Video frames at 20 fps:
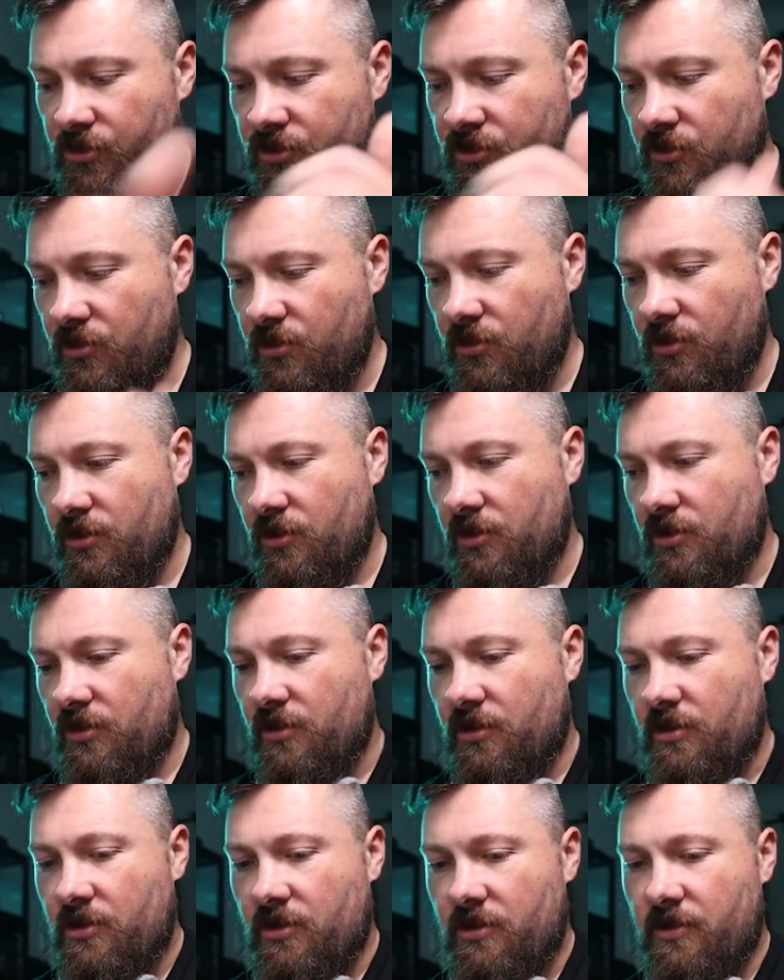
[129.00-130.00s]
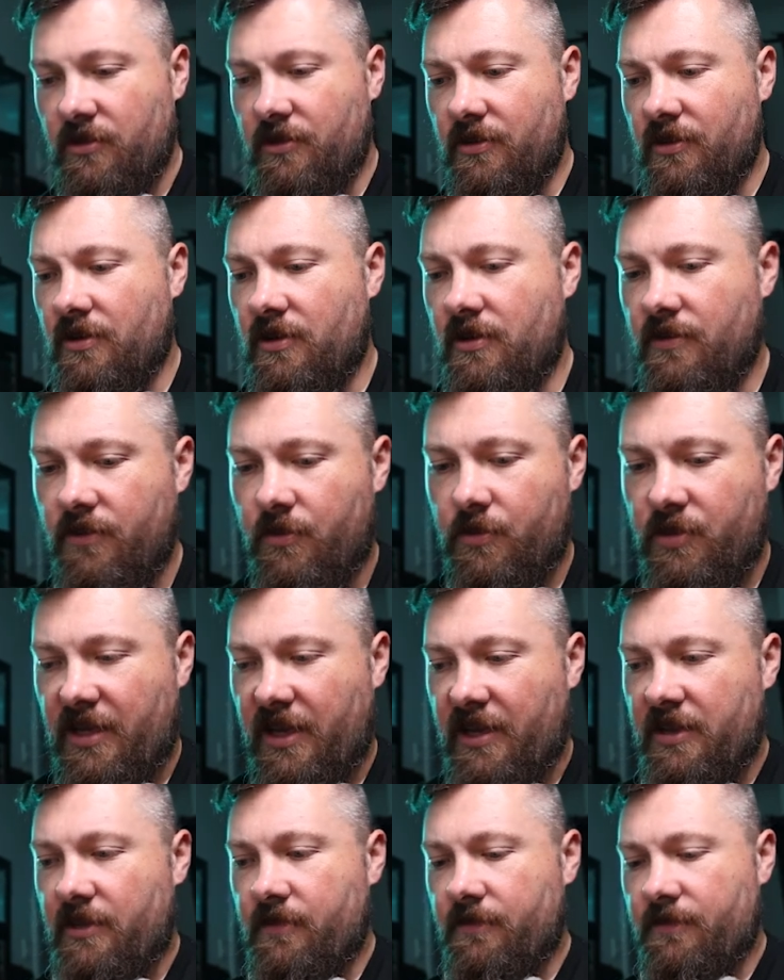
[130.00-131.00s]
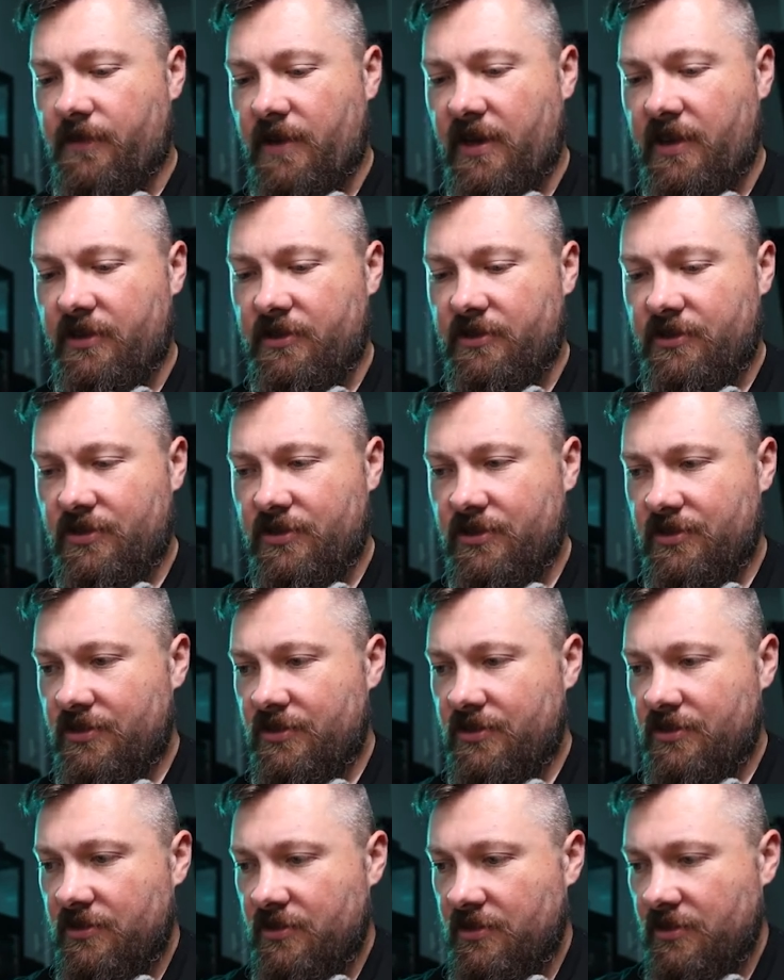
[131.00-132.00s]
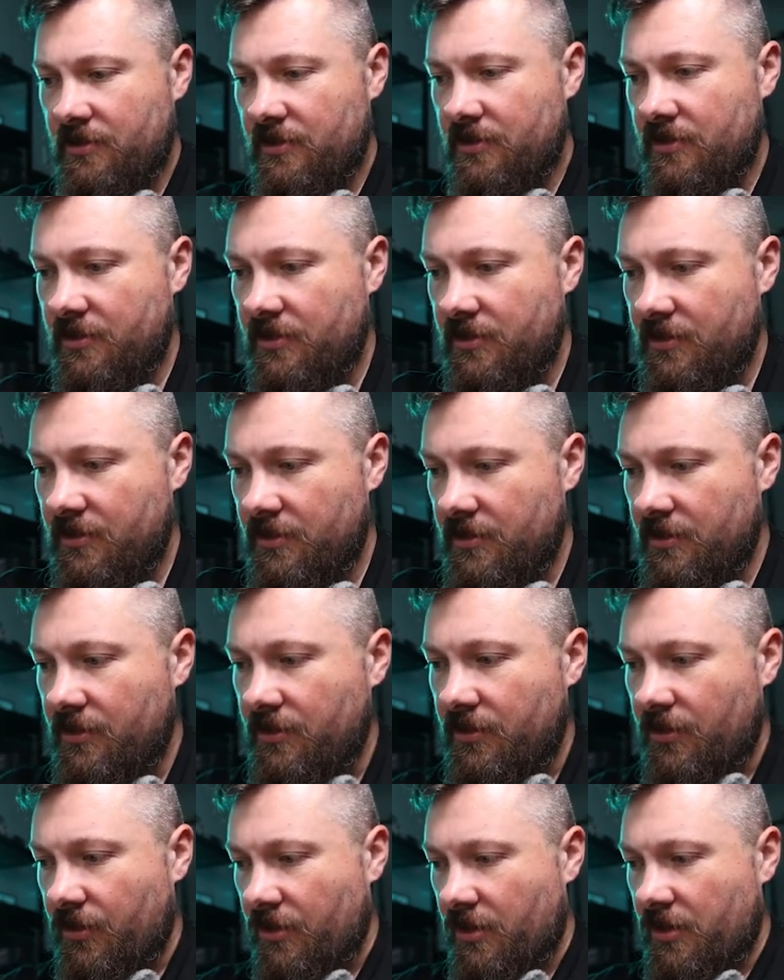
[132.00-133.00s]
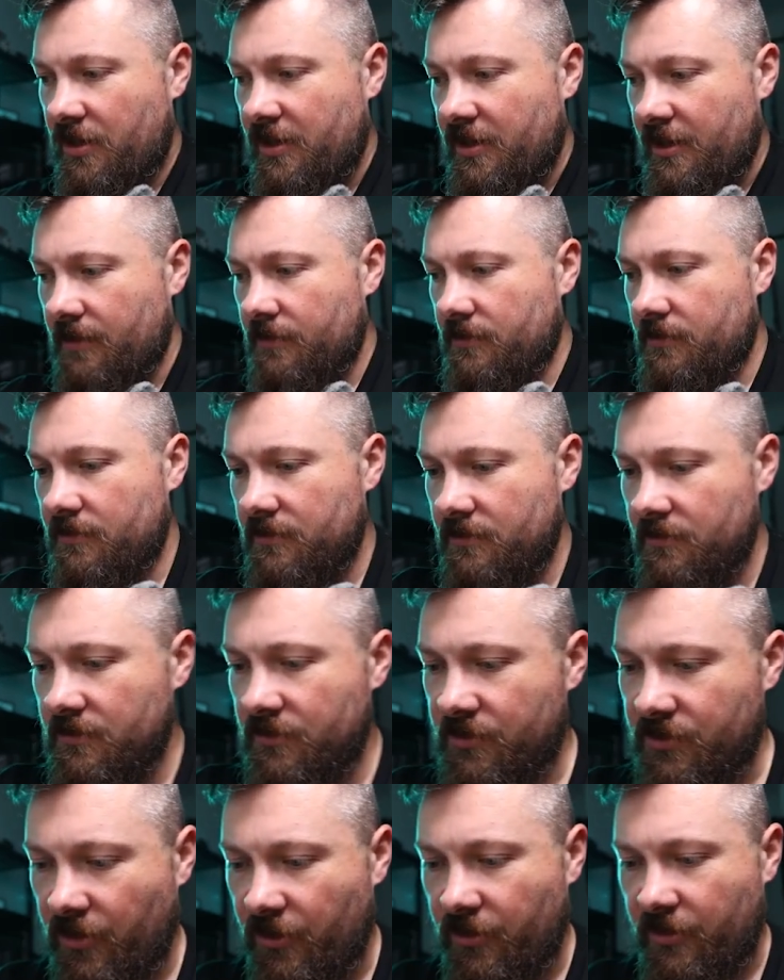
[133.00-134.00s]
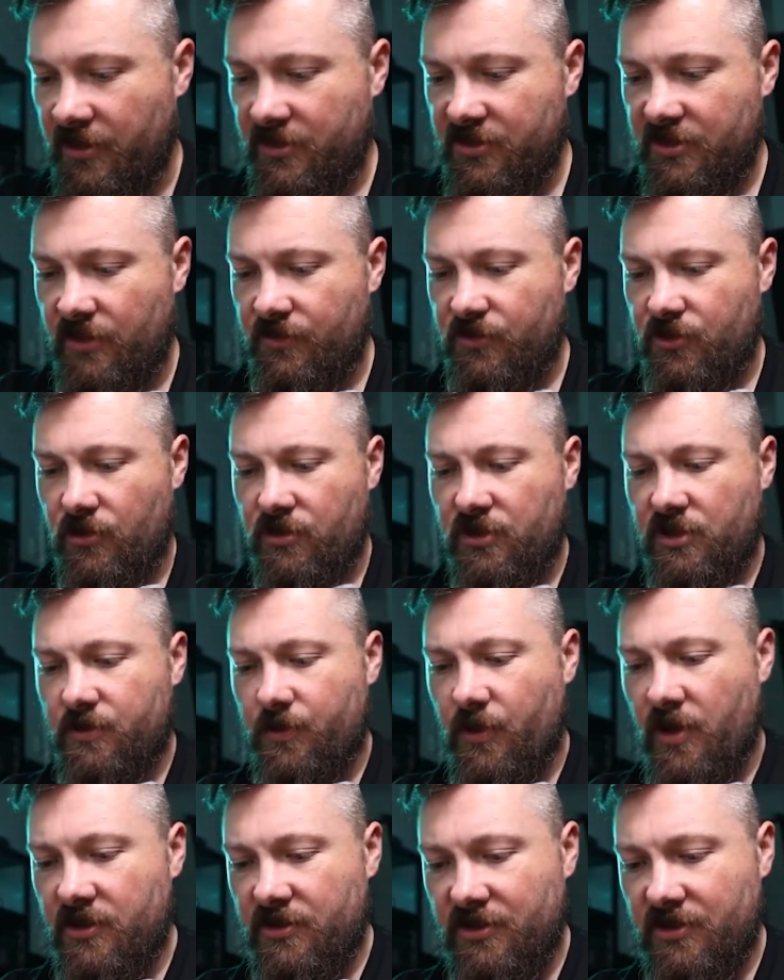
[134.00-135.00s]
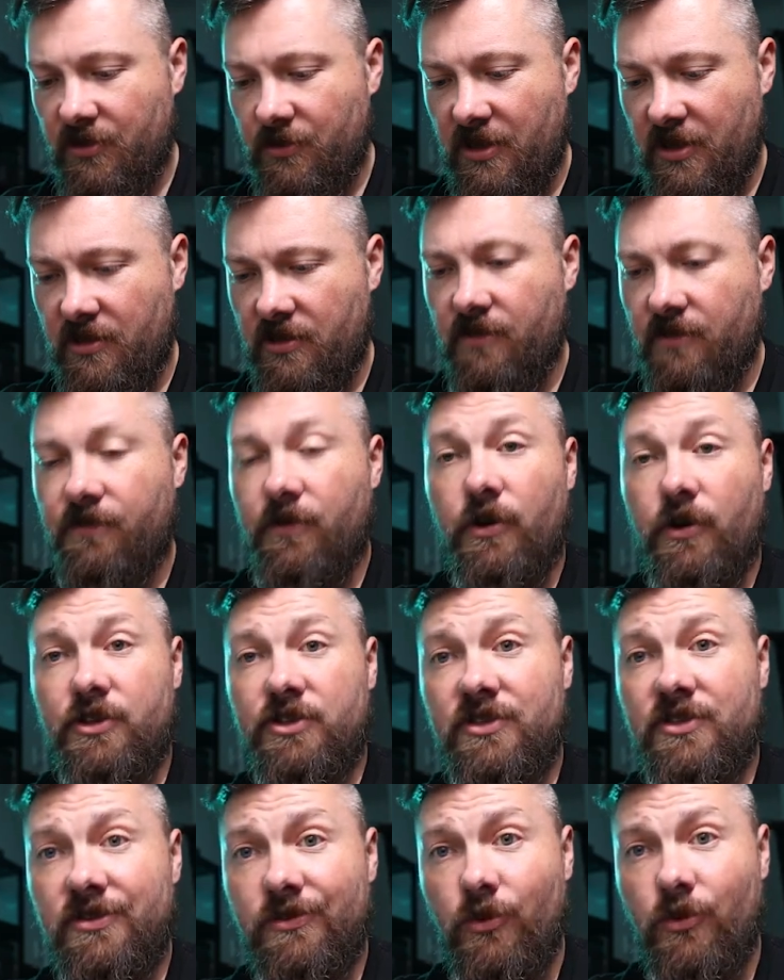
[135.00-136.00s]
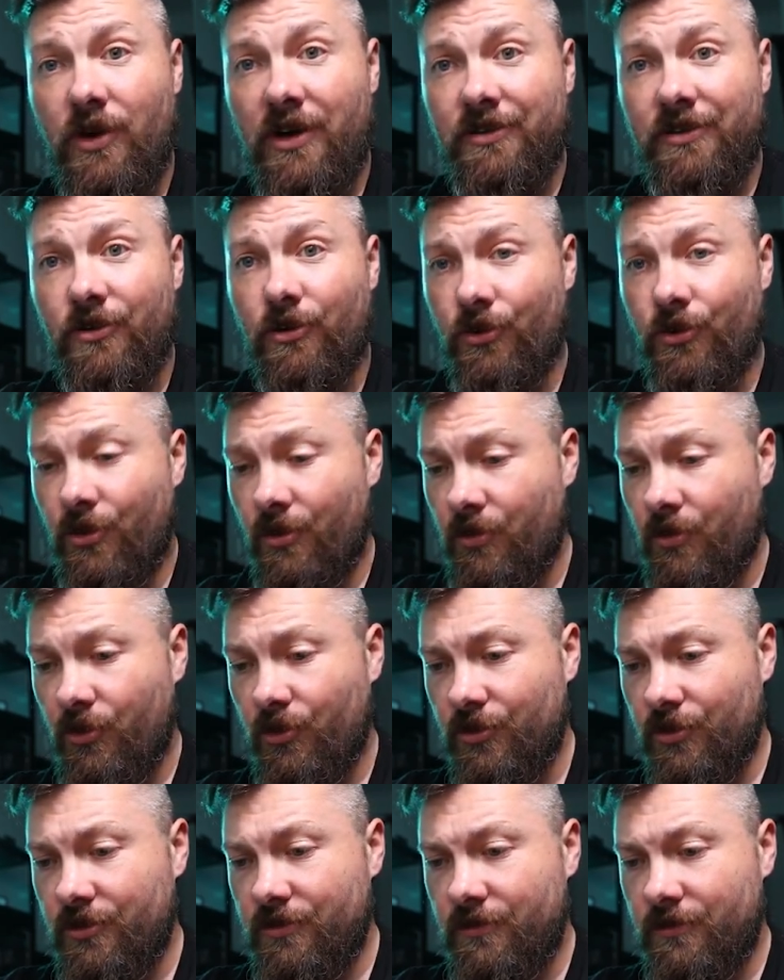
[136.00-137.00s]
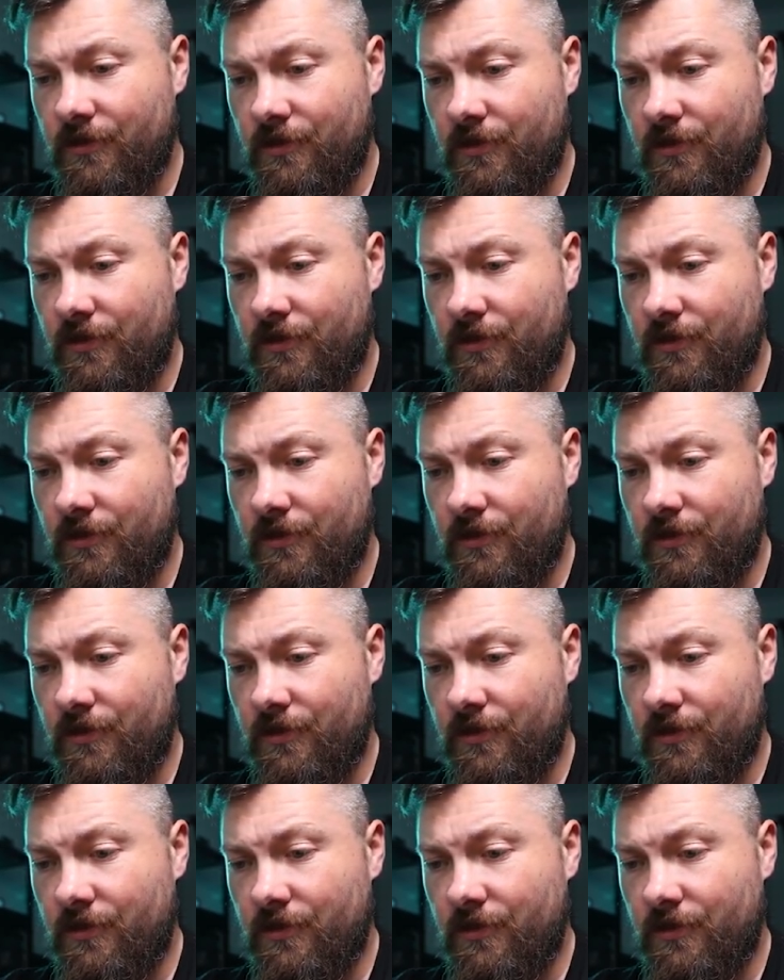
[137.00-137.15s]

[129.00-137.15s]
score, Paldean Fates. Alright, so let's see if Surging Sparks can get the first one on the board.